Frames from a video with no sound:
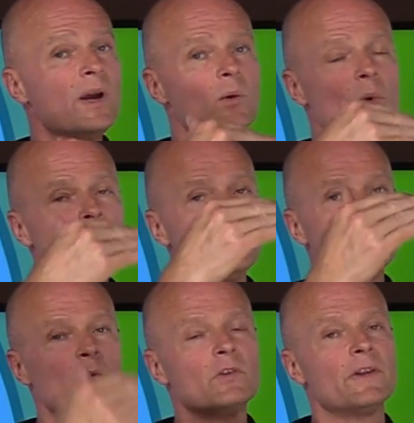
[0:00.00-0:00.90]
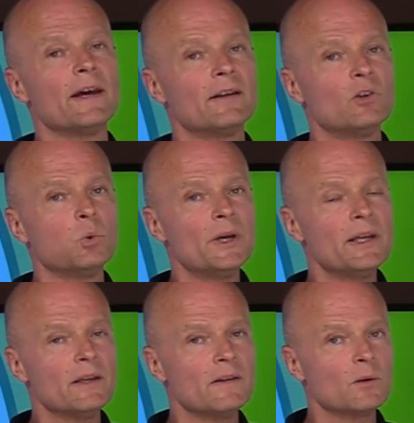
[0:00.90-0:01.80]
way, way over that
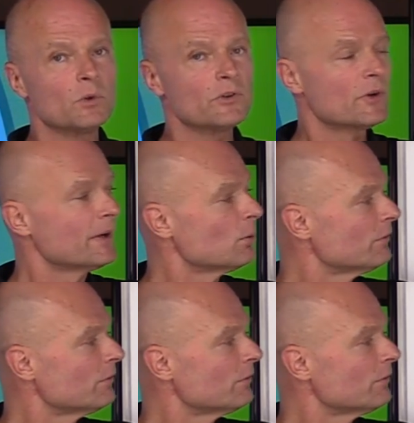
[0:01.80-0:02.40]
20 that we're trying to